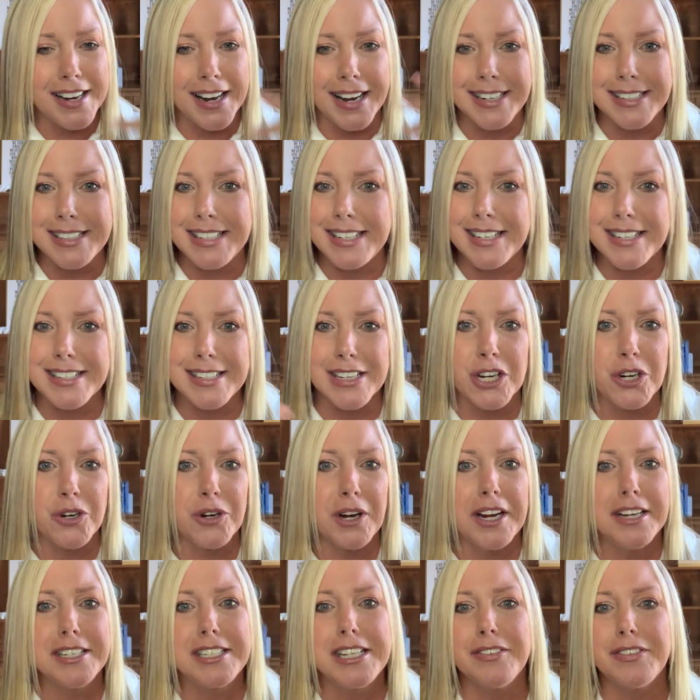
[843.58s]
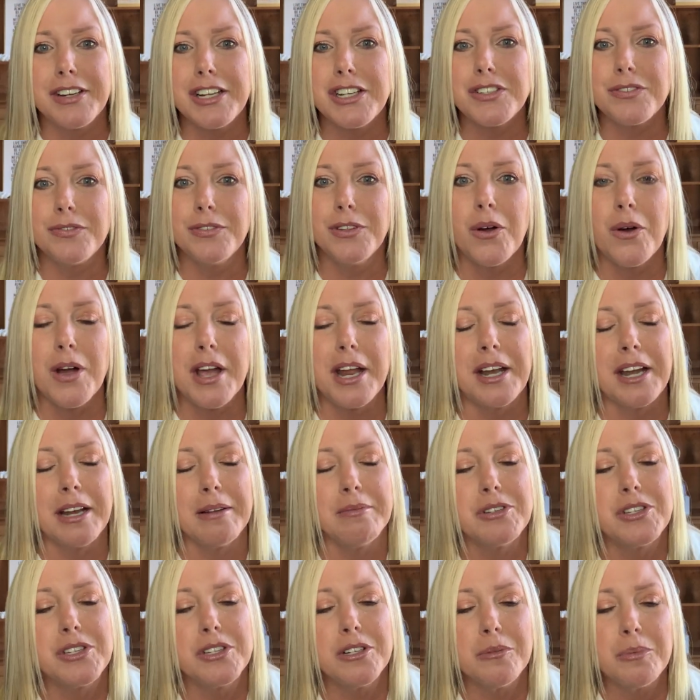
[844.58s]
and ideas, and creativity is flowing, and I'm
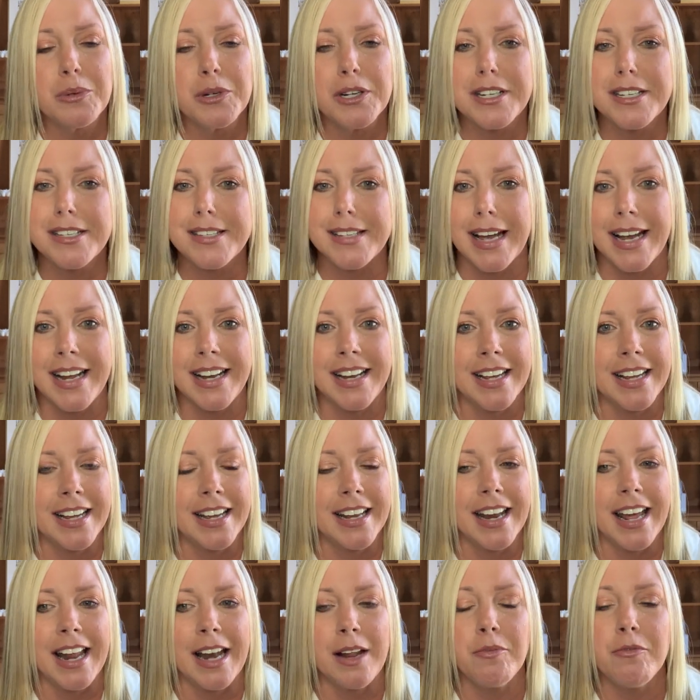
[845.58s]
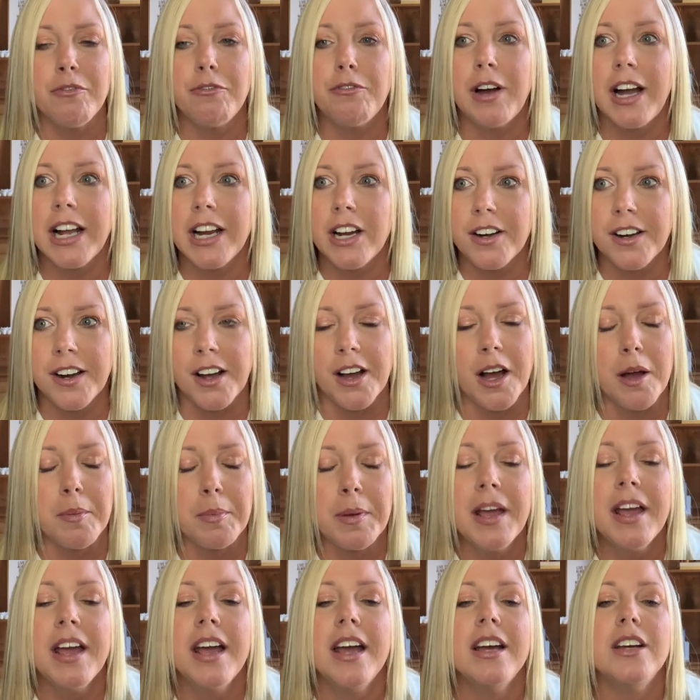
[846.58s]
super excited and I'm fired
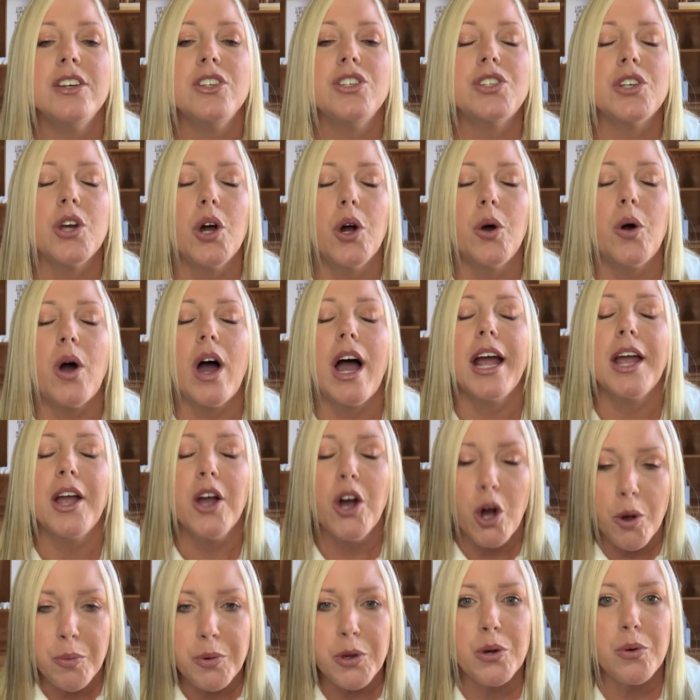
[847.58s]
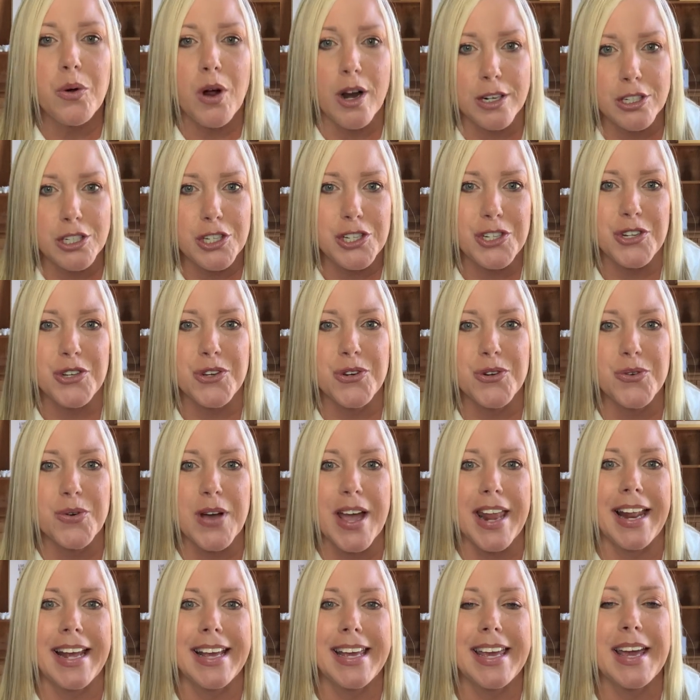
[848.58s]
up. So I hope you are too,
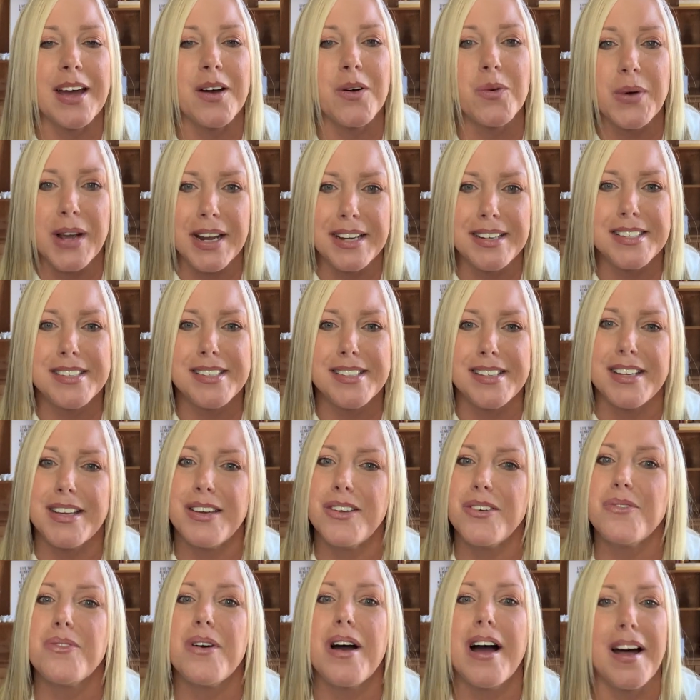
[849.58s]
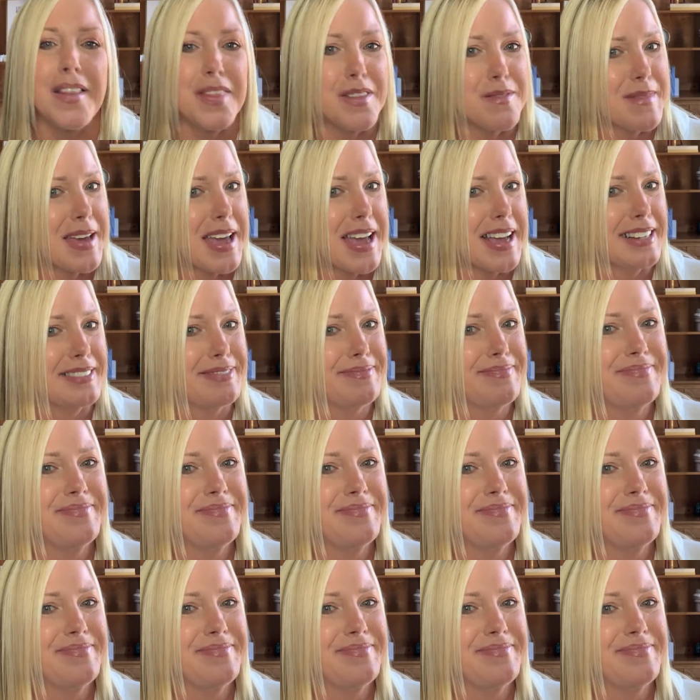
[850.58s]
and I can't wait to see you on the mat.